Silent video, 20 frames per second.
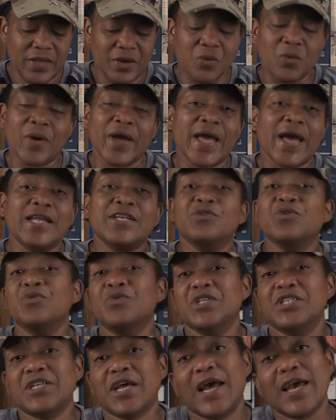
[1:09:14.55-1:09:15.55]
a way, I do
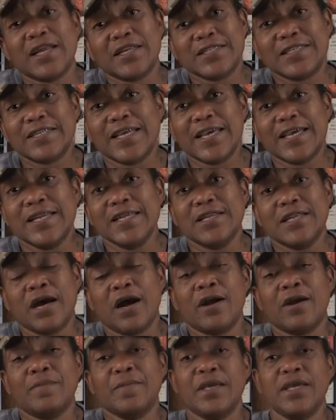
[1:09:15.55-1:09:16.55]
wish I had stayed in the
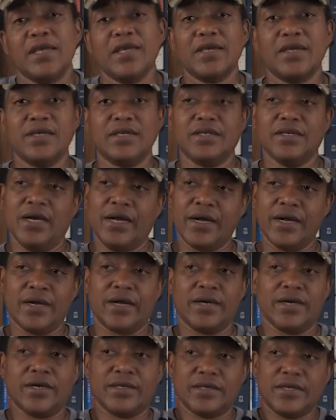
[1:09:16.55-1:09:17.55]
Army,
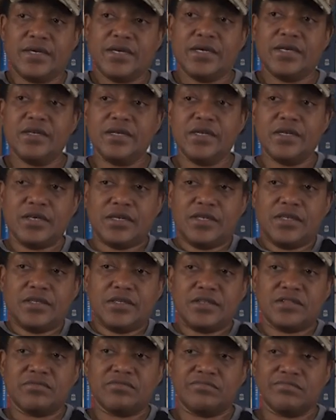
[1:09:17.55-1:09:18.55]

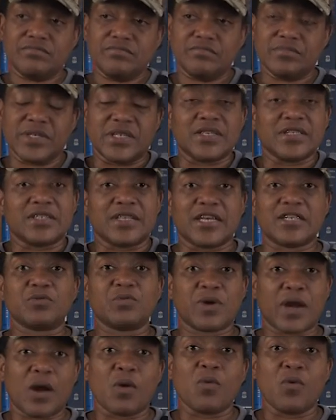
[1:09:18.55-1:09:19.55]
because
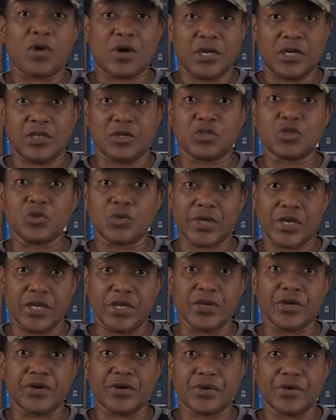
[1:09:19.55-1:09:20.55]
that's what I wanted, a
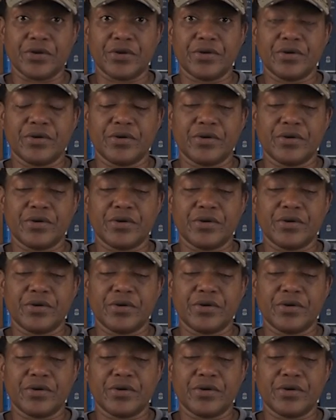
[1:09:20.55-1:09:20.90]
20-year